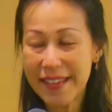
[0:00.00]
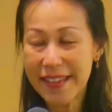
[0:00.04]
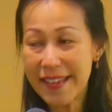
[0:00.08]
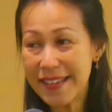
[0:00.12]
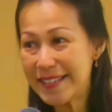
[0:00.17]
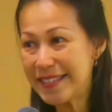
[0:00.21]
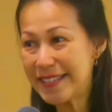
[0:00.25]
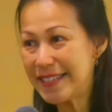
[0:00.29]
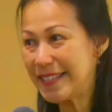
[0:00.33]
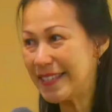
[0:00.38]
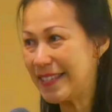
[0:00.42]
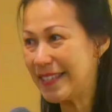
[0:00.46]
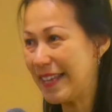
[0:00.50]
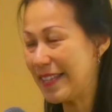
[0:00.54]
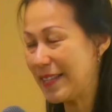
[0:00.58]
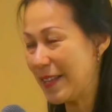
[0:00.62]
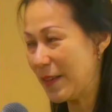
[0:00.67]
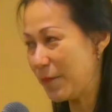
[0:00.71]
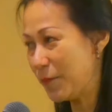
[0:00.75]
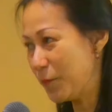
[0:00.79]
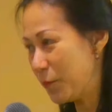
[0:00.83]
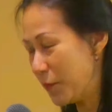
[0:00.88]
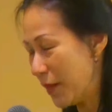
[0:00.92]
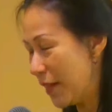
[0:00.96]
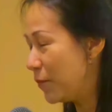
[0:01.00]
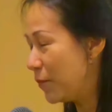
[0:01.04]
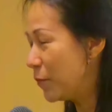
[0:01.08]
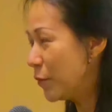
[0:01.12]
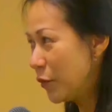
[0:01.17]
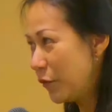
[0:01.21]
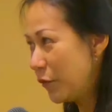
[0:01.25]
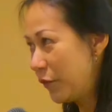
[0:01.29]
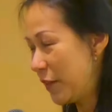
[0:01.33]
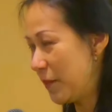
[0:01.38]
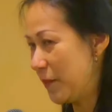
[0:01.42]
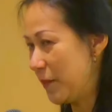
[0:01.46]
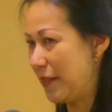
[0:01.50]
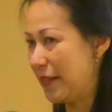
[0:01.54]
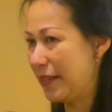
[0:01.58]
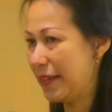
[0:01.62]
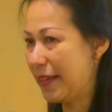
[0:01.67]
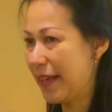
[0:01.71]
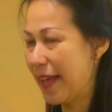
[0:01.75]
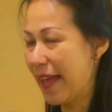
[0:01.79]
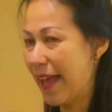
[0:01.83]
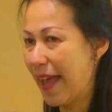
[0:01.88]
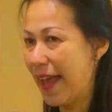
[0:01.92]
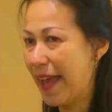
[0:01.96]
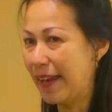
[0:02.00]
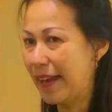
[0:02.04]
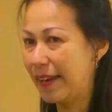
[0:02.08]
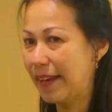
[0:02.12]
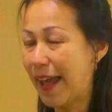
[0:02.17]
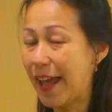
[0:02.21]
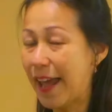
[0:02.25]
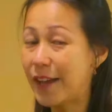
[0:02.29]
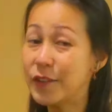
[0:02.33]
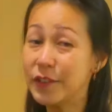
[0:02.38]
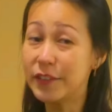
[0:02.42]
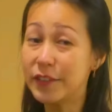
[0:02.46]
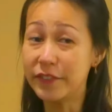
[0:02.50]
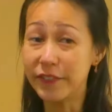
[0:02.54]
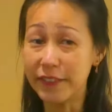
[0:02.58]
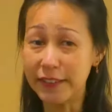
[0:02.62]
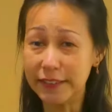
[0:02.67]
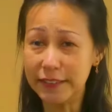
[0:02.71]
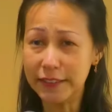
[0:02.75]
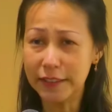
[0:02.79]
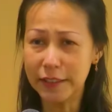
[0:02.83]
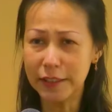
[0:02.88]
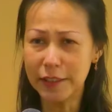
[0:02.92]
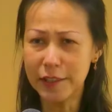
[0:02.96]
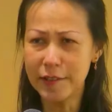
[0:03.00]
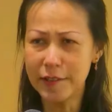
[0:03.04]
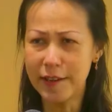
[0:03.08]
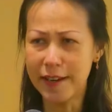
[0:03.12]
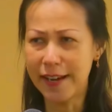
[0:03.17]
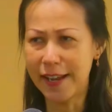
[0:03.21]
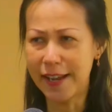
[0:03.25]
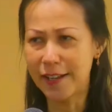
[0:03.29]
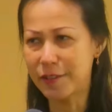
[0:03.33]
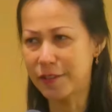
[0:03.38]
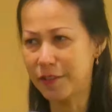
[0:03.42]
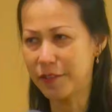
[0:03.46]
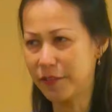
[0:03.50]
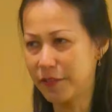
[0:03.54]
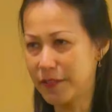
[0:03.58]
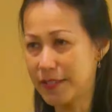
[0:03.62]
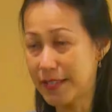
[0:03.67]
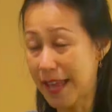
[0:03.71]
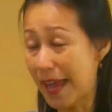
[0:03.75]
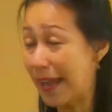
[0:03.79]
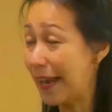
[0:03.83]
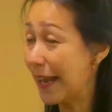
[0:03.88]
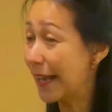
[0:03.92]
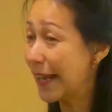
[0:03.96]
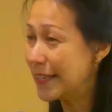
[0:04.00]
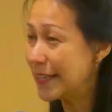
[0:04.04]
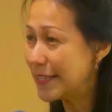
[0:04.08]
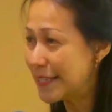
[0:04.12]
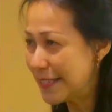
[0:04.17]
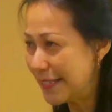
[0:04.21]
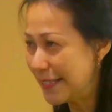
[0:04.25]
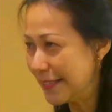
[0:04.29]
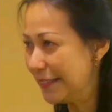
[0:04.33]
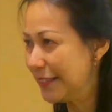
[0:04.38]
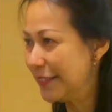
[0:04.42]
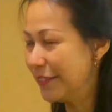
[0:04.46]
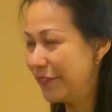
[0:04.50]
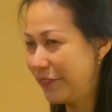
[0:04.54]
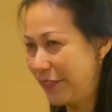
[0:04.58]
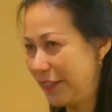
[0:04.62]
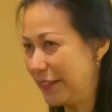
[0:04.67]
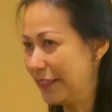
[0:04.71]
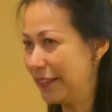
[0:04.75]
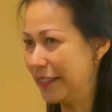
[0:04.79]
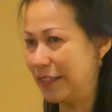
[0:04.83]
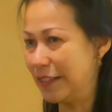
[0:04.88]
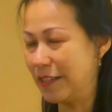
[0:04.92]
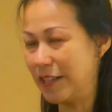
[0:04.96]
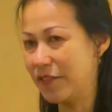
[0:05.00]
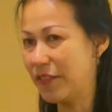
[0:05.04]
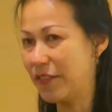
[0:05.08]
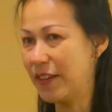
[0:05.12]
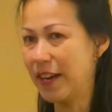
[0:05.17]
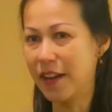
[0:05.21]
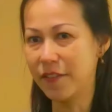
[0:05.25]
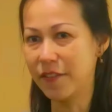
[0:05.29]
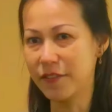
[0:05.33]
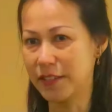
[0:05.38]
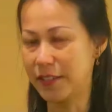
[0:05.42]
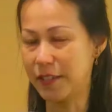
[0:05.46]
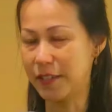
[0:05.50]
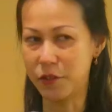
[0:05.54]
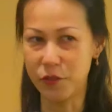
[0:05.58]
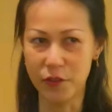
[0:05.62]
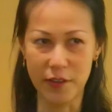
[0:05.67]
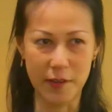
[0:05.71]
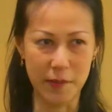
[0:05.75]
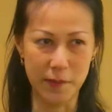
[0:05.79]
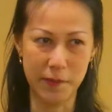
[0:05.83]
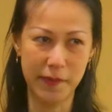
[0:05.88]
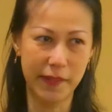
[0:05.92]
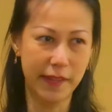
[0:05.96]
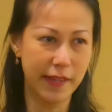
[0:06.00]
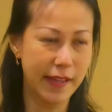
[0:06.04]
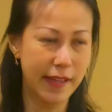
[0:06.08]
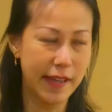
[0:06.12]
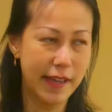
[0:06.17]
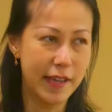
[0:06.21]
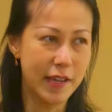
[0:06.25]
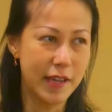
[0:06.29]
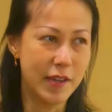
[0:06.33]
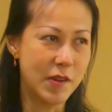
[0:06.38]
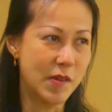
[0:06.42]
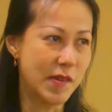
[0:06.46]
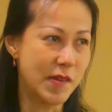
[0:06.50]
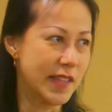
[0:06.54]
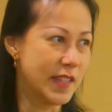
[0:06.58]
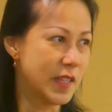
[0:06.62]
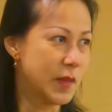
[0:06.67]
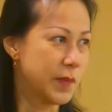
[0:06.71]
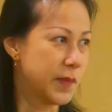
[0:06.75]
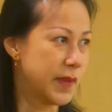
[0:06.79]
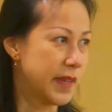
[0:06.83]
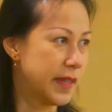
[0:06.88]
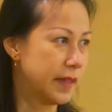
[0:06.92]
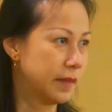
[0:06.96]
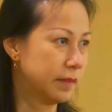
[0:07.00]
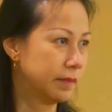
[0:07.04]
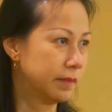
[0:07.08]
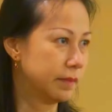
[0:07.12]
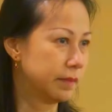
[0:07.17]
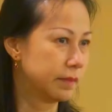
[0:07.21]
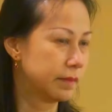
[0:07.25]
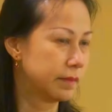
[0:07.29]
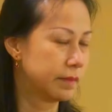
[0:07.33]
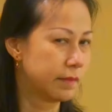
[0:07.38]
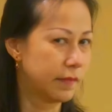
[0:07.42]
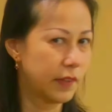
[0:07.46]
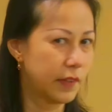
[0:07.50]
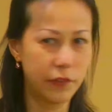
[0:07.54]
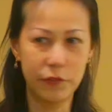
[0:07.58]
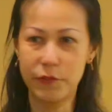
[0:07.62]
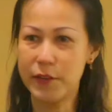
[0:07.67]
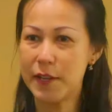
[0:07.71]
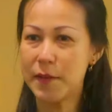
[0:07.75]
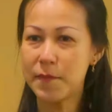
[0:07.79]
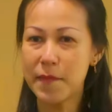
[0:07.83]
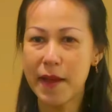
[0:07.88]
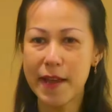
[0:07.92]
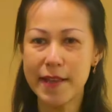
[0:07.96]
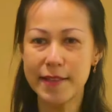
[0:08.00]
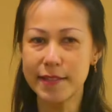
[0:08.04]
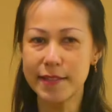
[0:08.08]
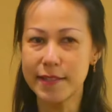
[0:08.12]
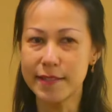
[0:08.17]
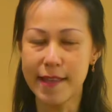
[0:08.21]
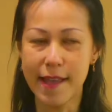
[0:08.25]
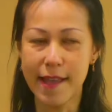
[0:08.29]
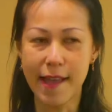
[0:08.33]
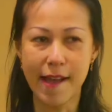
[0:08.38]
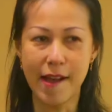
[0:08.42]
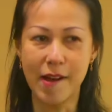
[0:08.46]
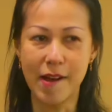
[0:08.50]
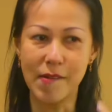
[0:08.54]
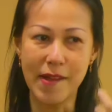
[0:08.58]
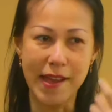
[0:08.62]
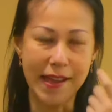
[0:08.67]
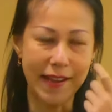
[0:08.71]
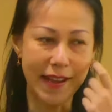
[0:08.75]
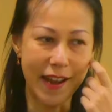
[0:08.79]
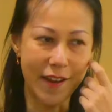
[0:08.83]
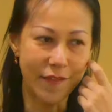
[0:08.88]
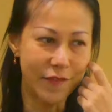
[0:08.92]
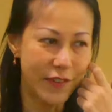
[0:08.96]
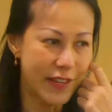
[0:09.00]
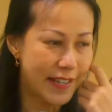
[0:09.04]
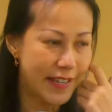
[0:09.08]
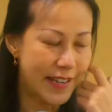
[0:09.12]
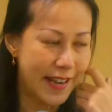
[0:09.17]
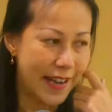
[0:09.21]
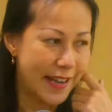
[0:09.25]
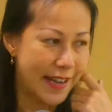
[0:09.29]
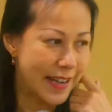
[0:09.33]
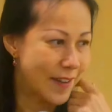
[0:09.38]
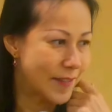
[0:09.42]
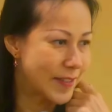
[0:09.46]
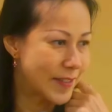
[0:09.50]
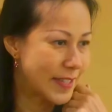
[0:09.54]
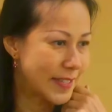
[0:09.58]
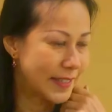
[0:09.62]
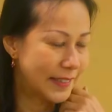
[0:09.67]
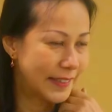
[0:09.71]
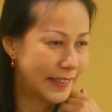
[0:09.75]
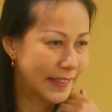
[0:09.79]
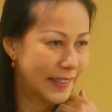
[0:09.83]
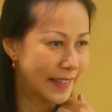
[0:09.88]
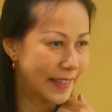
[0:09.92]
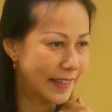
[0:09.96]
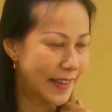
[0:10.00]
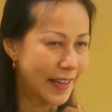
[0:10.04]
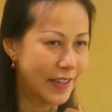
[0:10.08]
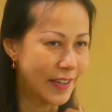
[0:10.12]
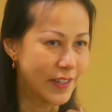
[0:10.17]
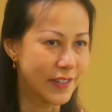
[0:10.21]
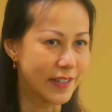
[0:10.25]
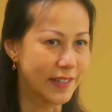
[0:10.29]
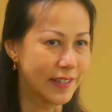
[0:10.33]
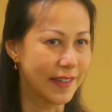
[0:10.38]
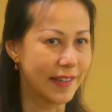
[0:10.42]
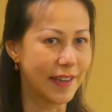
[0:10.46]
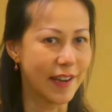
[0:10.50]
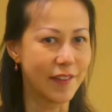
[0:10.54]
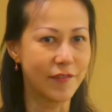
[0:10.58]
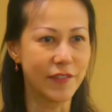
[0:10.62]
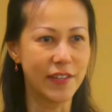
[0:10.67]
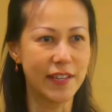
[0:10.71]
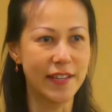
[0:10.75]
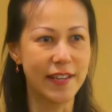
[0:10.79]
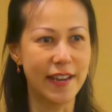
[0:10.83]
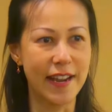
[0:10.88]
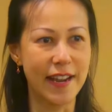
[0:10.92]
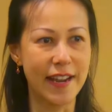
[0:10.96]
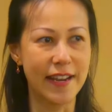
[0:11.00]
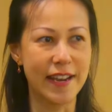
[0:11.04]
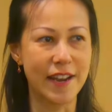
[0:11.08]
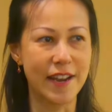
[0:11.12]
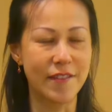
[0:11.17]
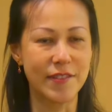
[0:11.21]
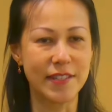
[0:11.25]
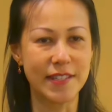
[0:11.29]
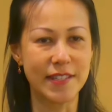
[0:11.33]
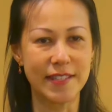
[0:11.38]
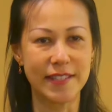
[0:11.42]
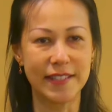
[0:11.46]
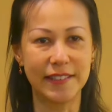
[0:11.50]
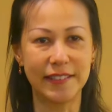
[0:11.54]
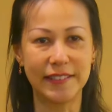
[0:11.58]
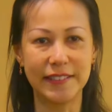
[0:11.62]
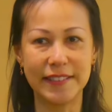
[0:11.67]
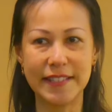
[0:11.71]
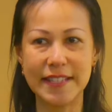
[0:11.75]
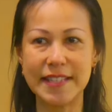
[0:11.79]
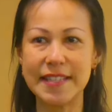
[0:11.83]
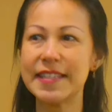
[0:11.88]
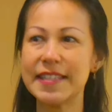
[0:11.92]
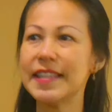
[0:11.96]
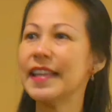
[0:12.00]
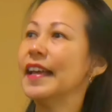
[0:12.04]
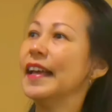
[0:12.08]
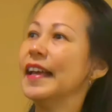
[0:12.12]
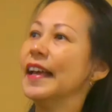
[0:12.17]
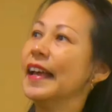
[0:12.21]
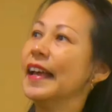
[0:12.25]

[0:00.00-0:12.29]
it moved me, and I could feel her, and I can still feel her even after the trip. You know, it's been 3 months now, and every day there is still a connection, and every day there is still this